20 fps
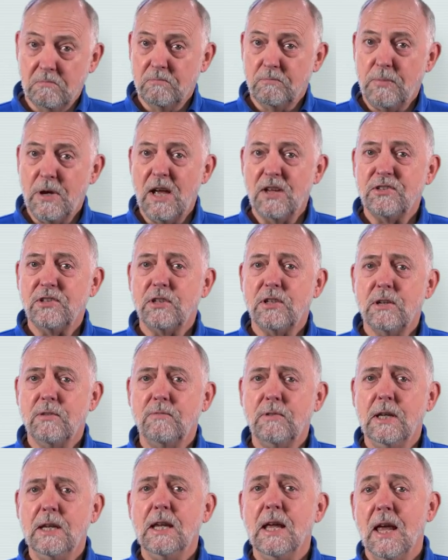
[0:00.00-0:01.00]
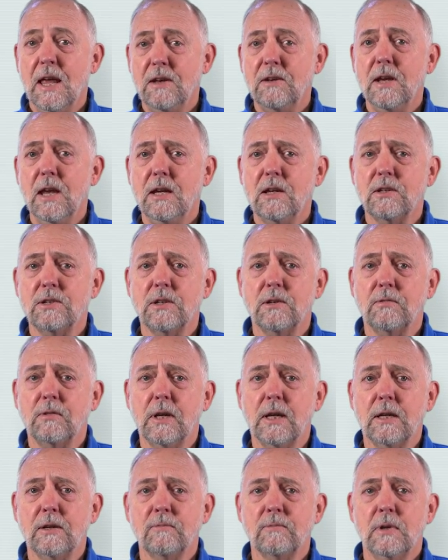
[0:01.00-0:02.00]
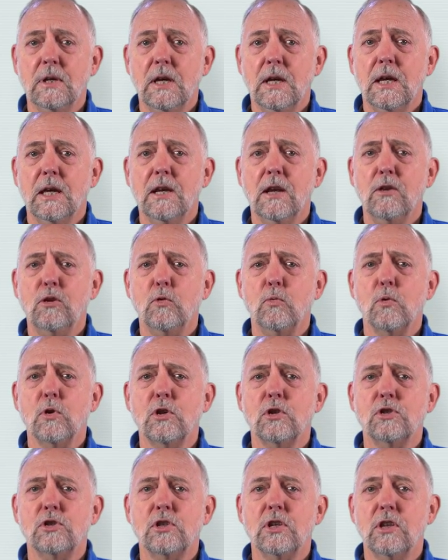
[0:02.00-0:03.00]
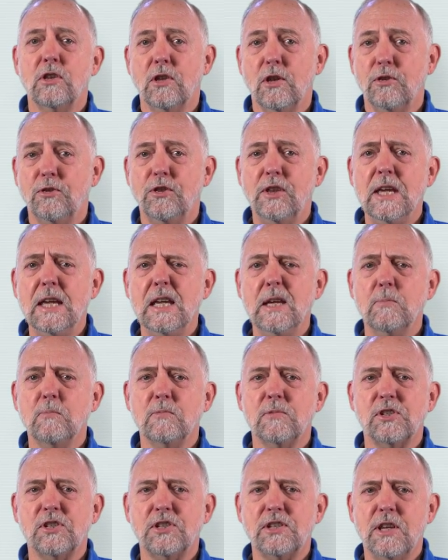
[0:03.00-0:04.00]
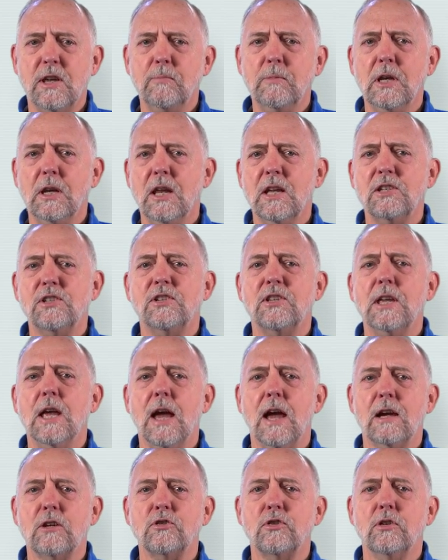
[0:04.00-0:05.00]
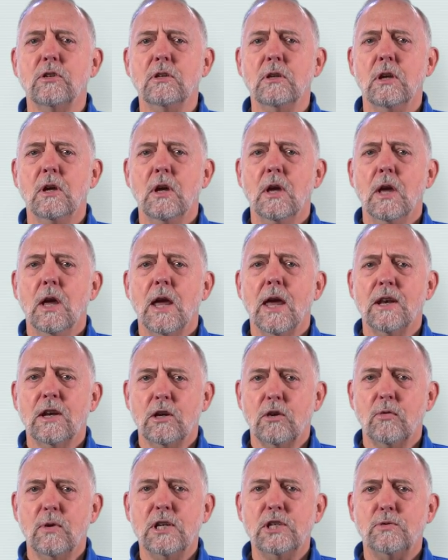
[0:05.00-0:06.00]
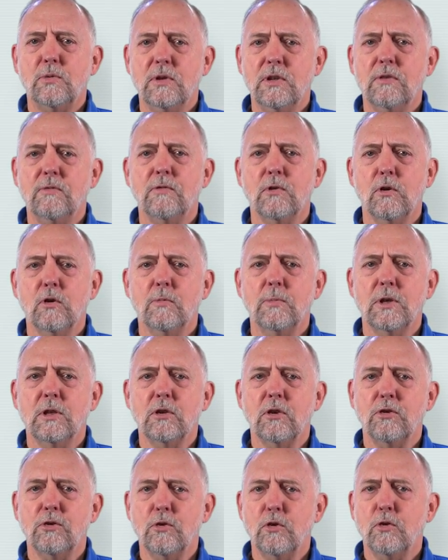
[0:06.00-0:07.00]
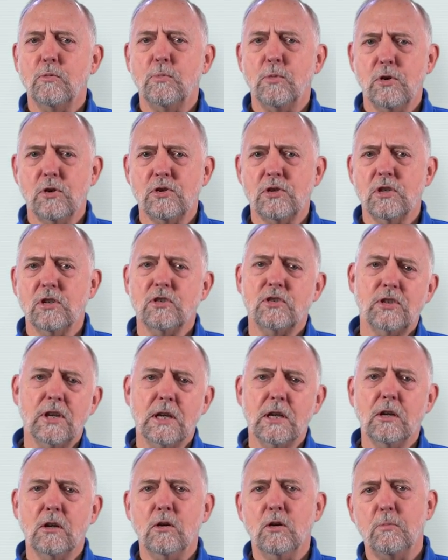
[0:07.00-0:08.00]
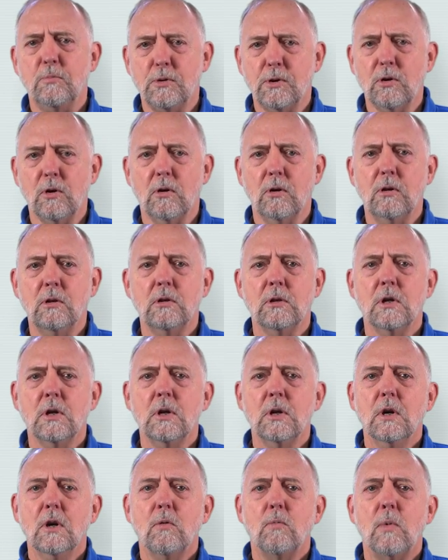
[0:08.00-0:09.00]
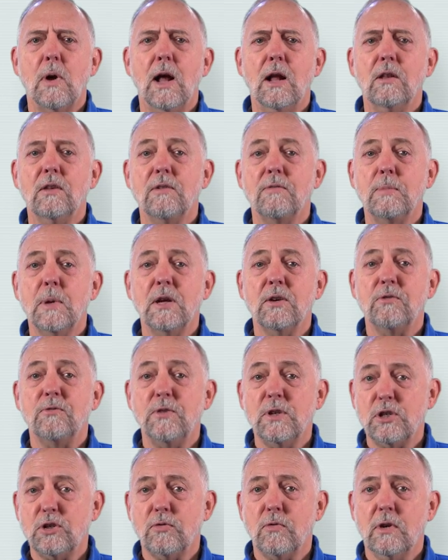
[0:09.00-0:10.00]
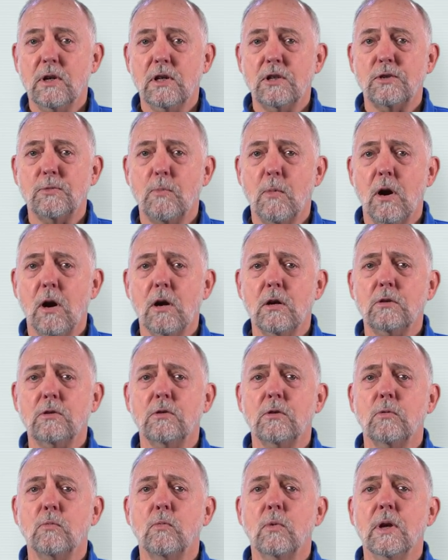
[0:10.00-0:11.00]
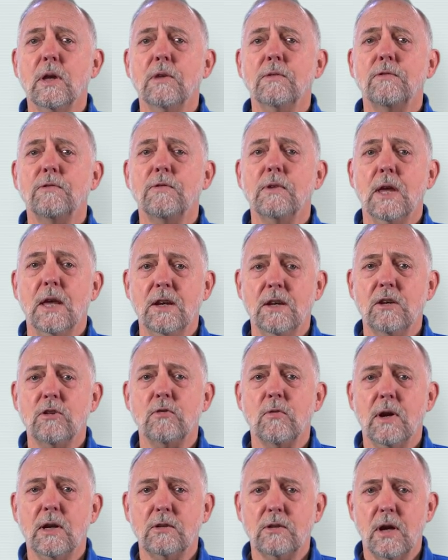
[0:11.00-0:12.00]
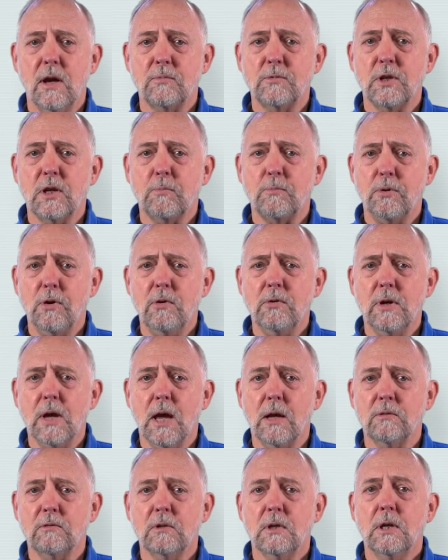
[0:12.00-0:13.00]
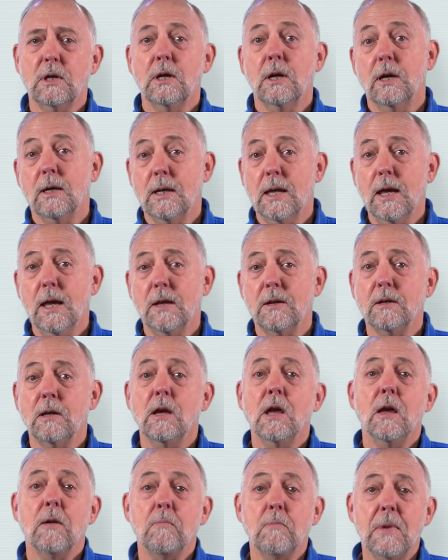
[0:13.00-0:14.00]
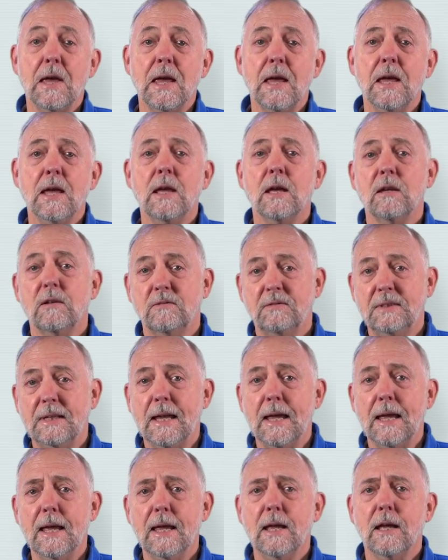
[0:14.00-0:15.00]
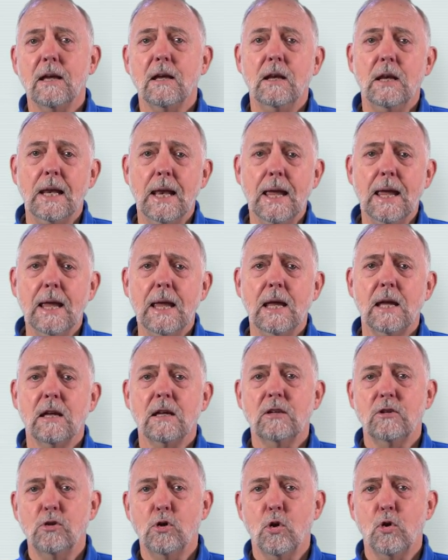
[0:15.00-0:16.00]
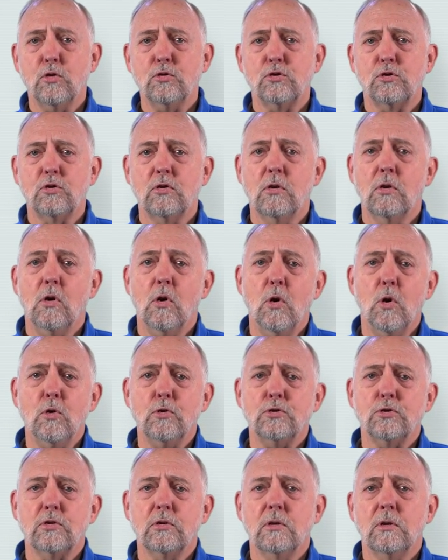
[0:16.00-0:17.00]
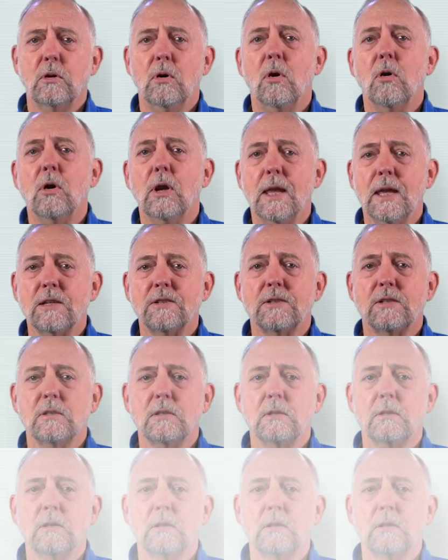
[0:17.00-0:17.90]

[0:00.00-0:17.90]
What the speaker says: positively and negatively. In other words, the theme stimulates the action and agrees with the verb in the third person, singular or plural, while the beneficiary is marked with an indirect object pronoun. Again, me, te, le, nos, os, or les.